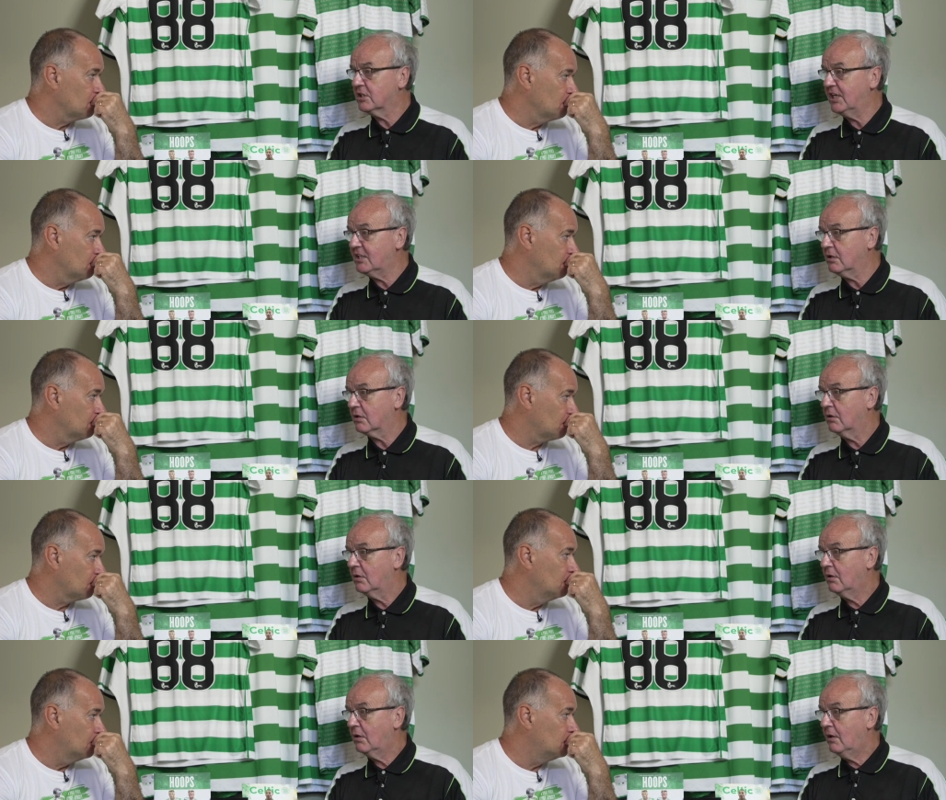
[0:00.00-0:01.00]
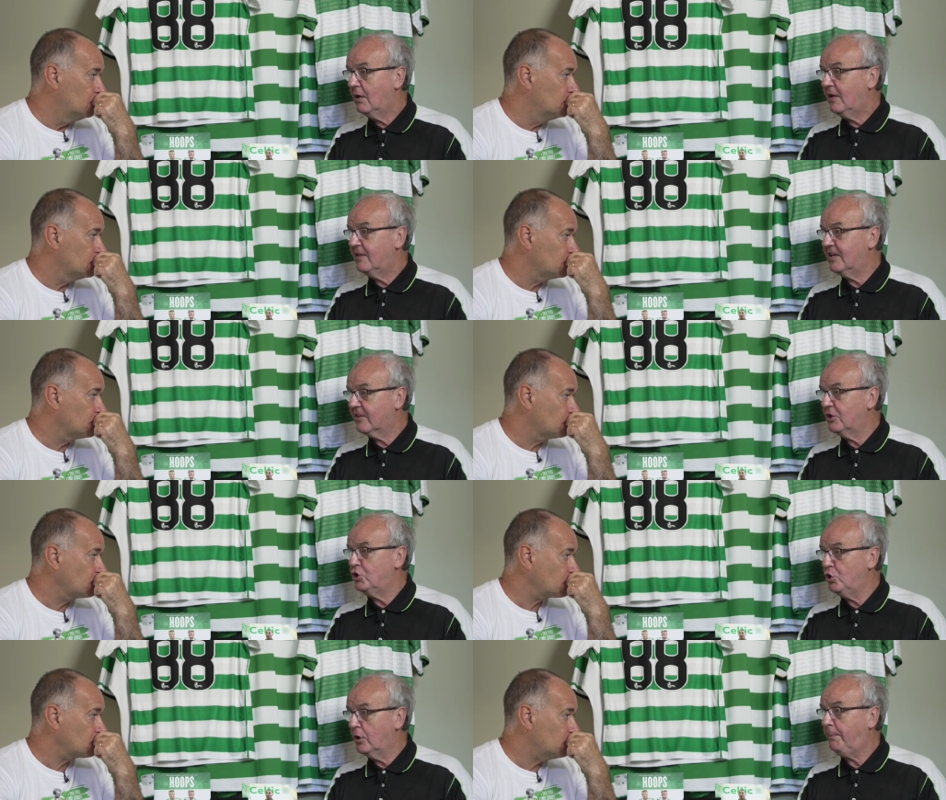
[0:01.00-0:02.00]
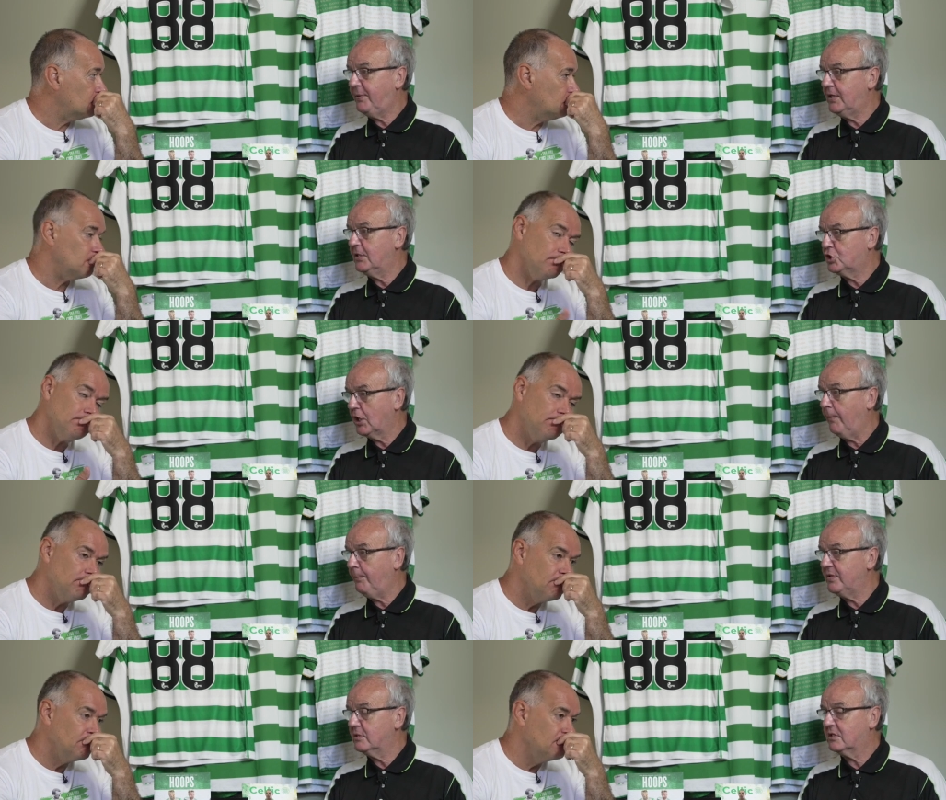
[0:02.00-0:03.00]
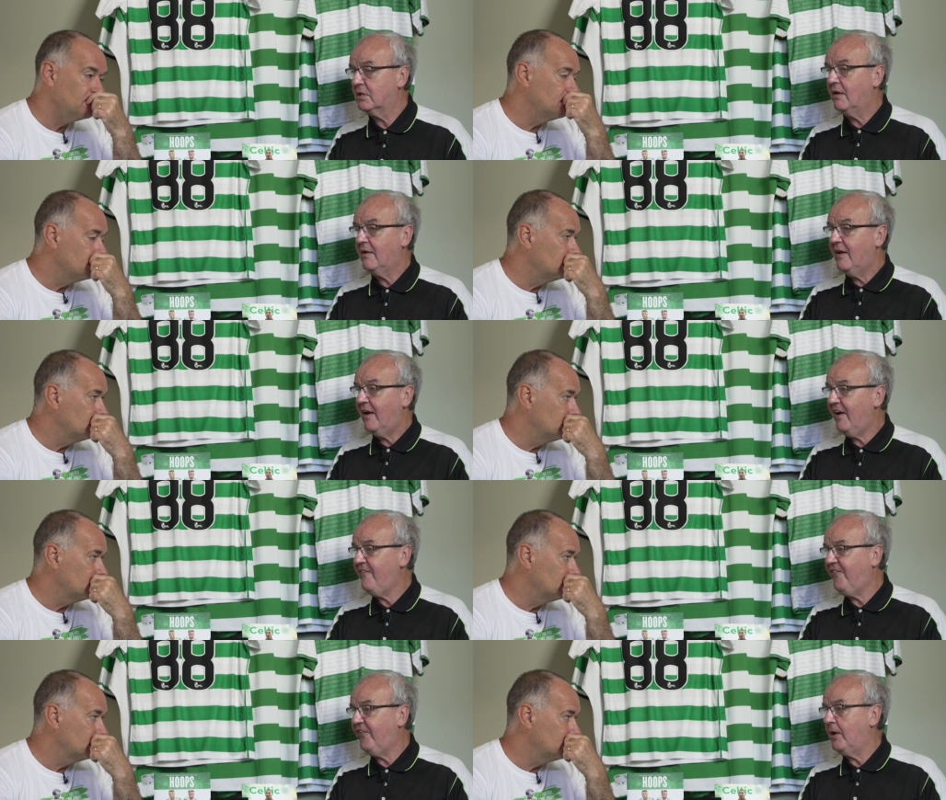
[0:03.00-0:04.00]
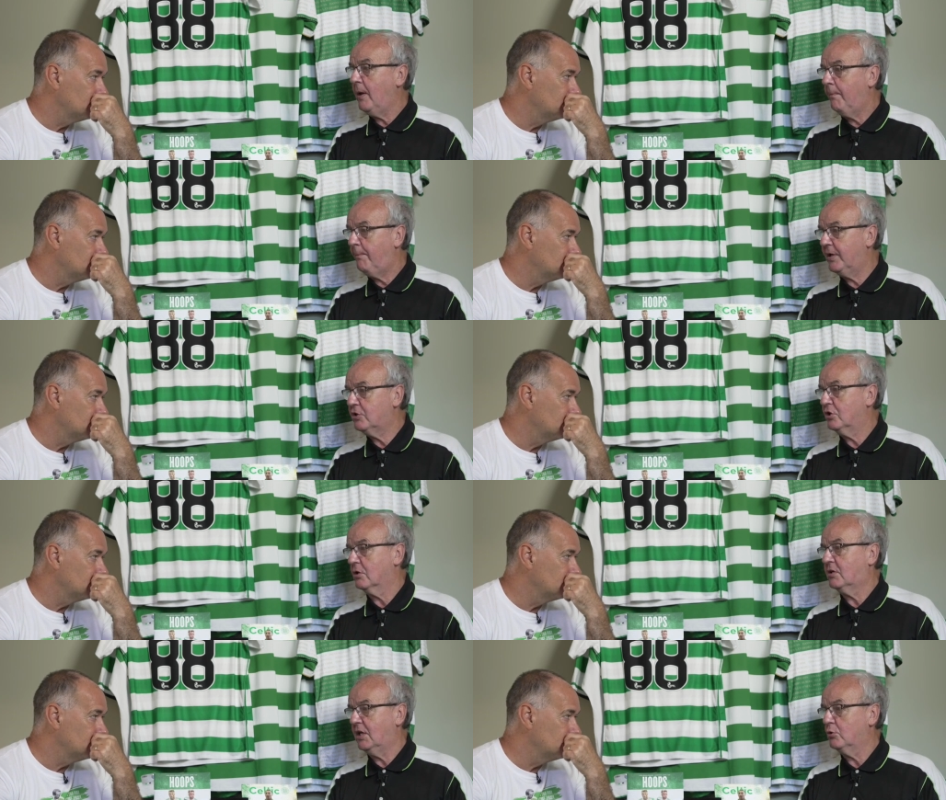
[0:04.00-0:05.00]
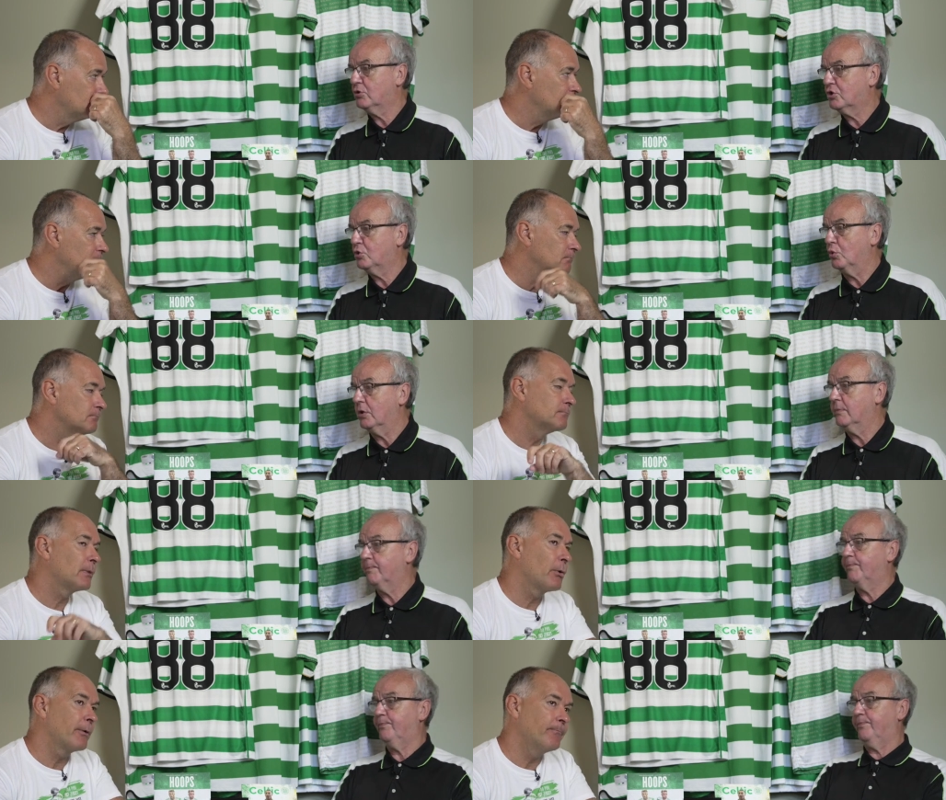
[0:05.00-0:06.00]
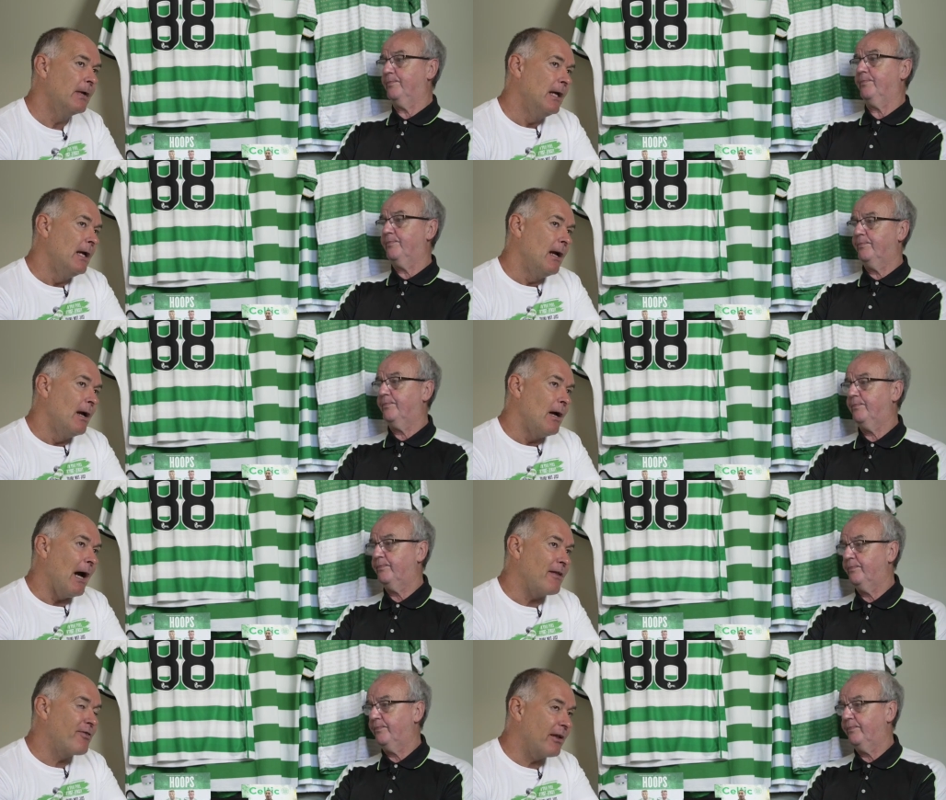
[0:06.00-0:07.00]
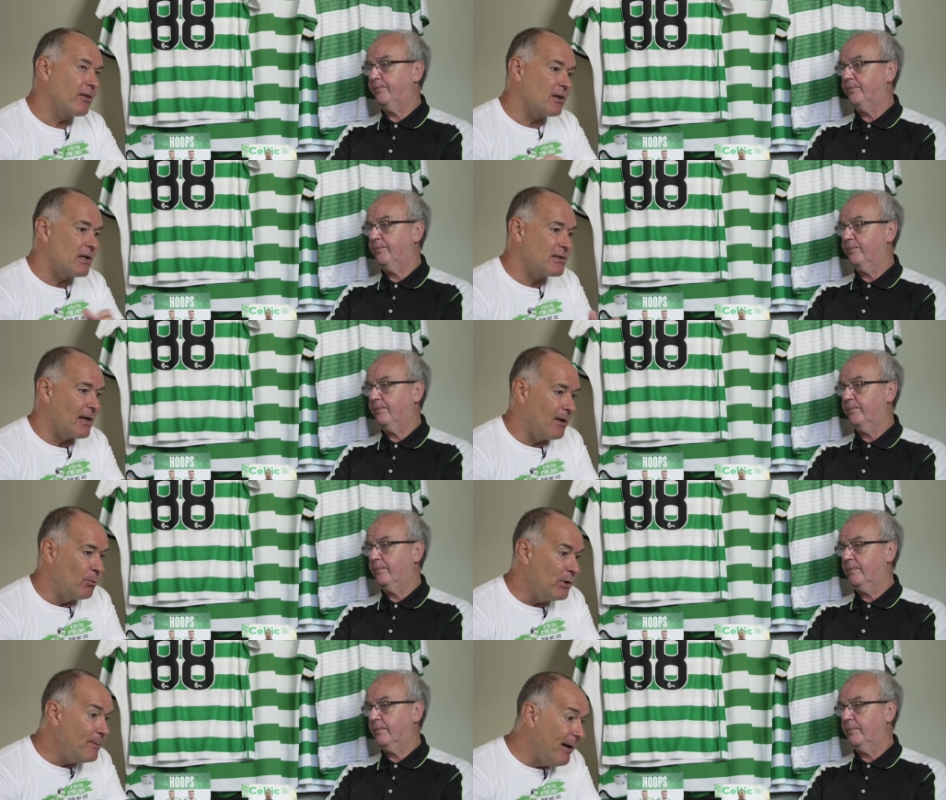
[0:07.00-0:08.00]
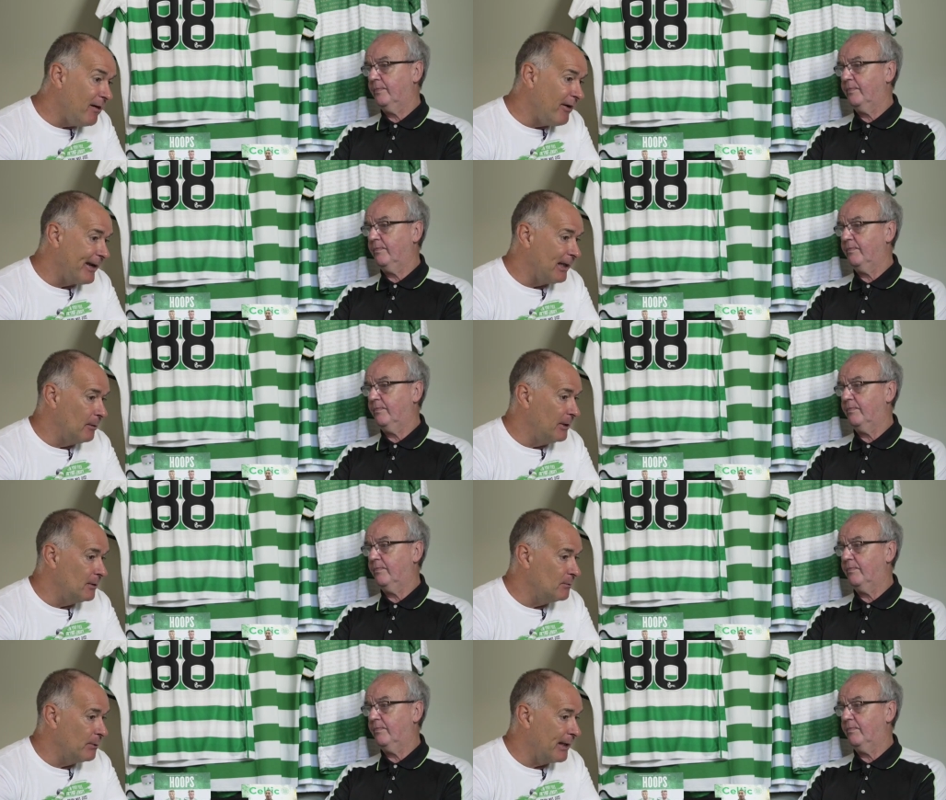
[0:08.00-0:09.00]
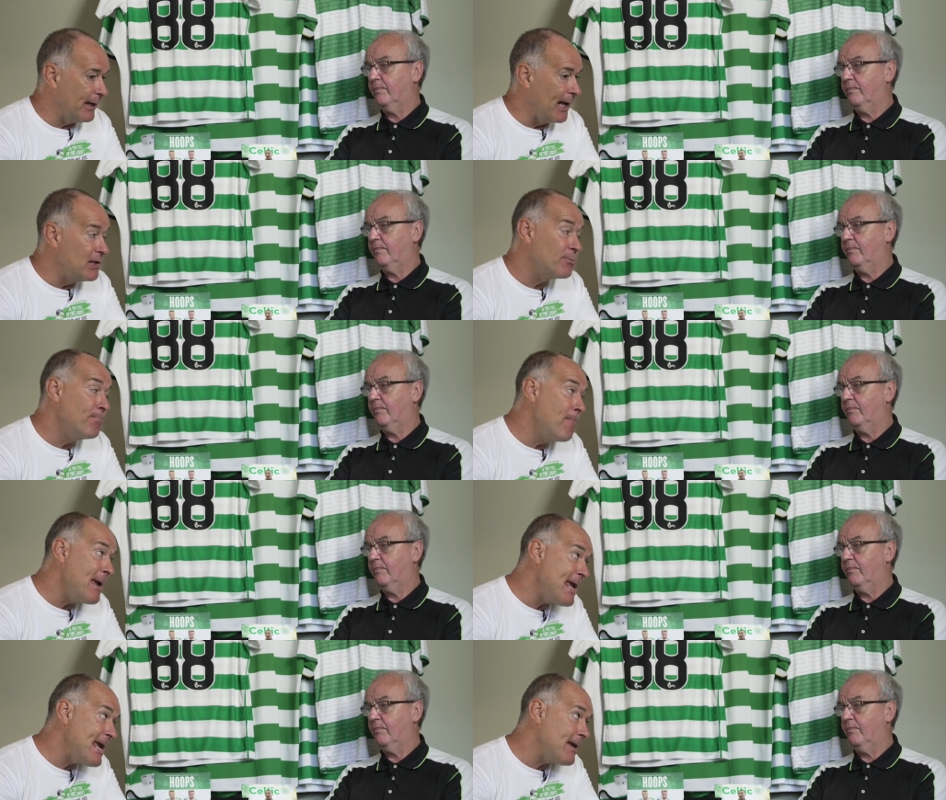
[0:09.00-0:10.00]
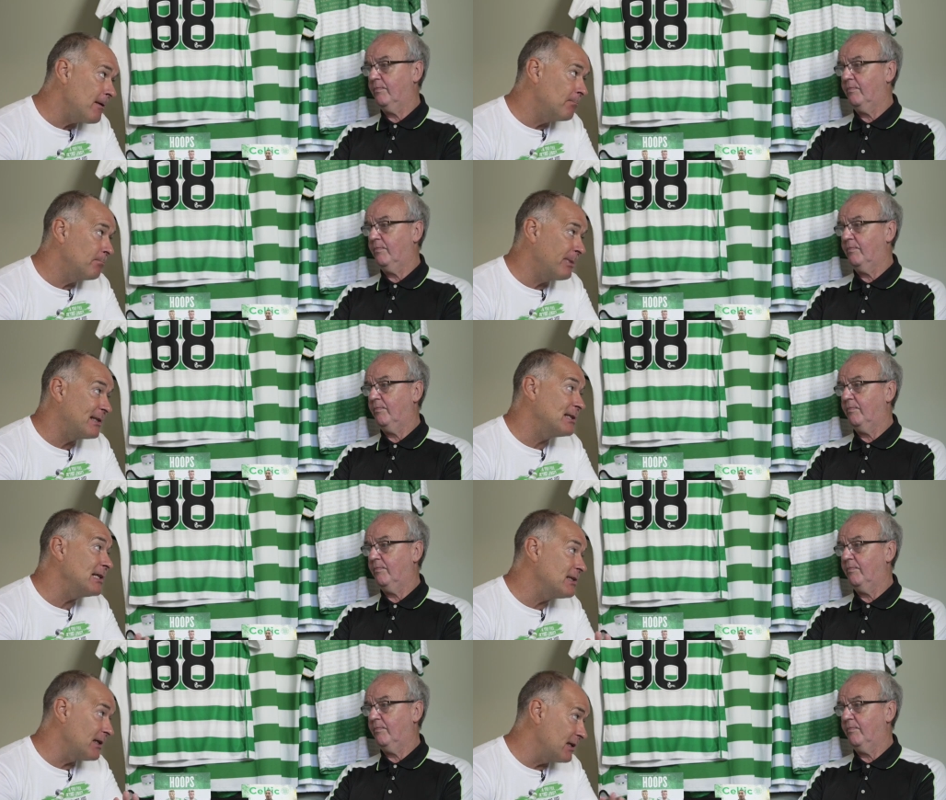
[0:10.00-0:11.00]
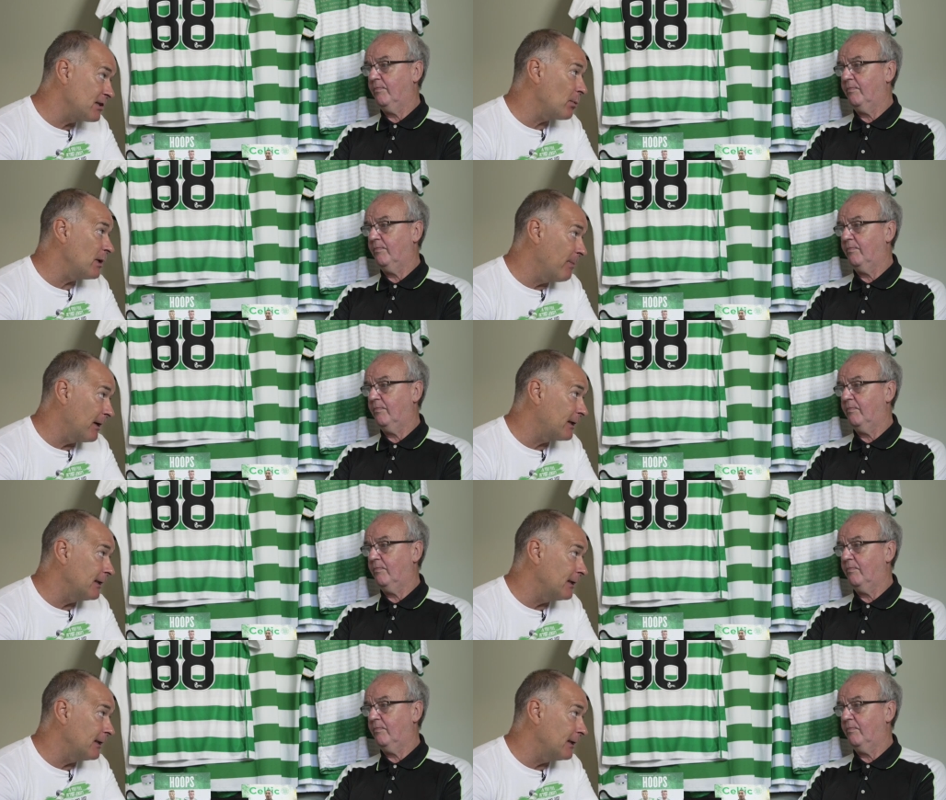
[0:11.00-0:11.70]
Speaker 1: later, they are the European champions. Every picture tells a story.
Speaker 2: Brilliant. I think there is a wee bit of an element where Ange may be teasing us a wee bit